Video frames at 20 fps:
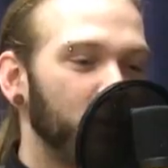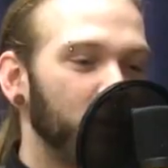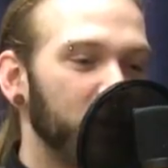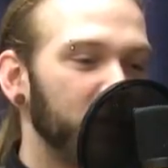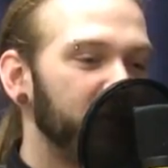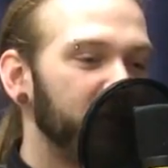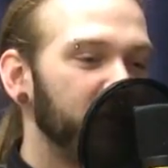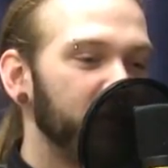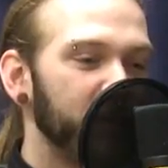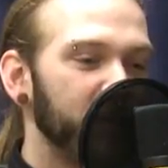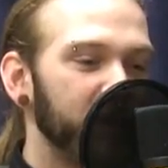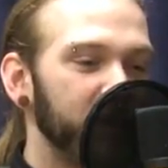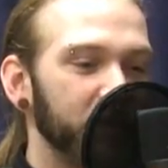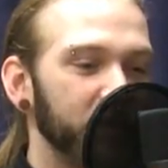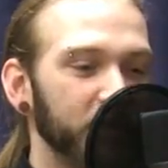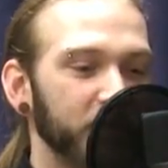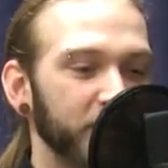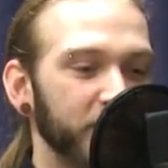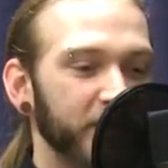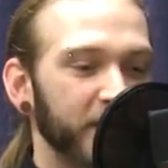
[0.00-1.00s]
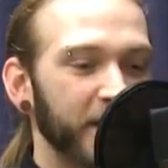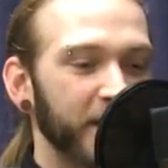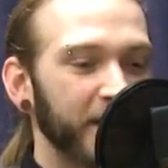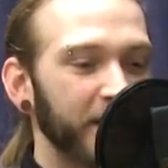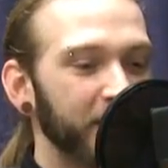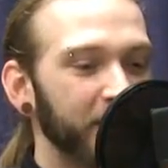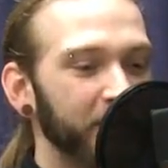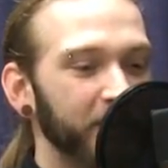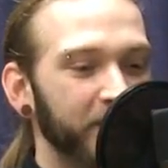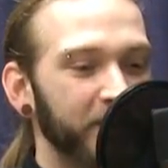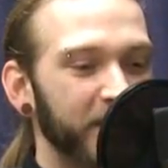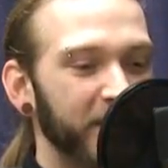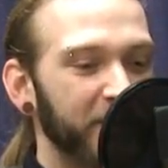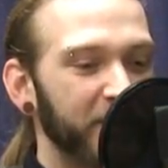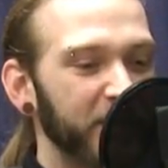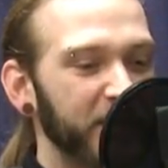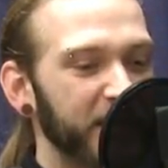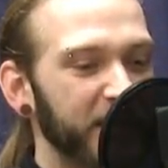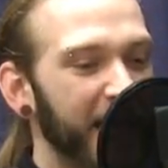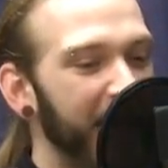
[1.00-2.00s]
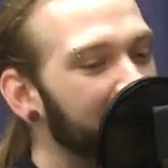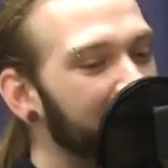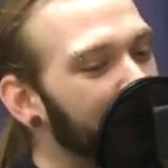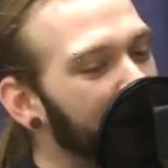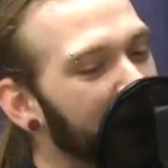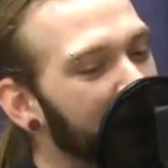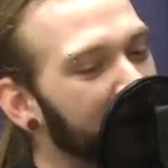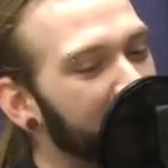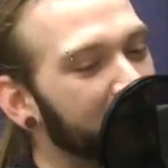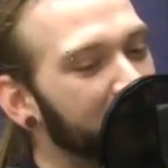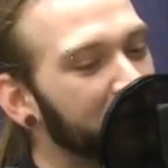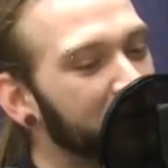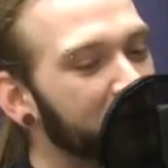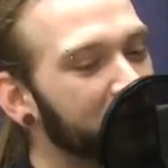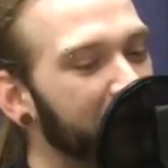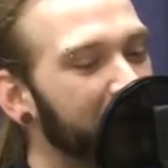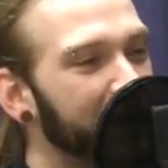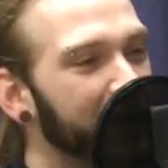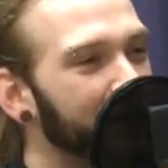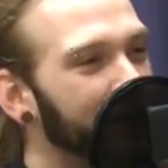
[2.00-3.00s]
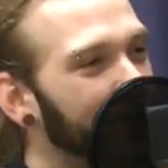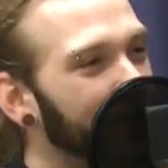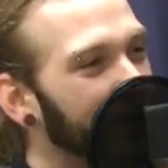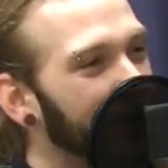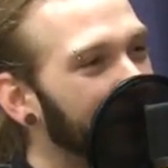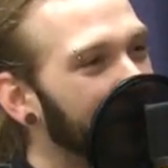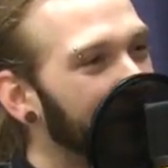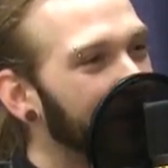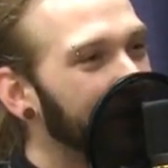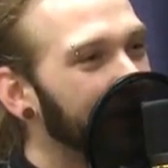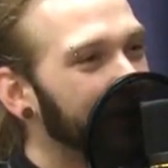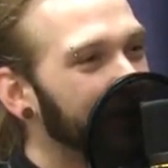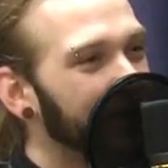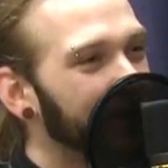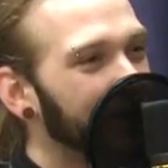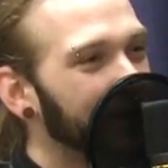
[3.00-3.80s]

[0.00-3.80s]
2 wonderful menus, different style kind of each night, but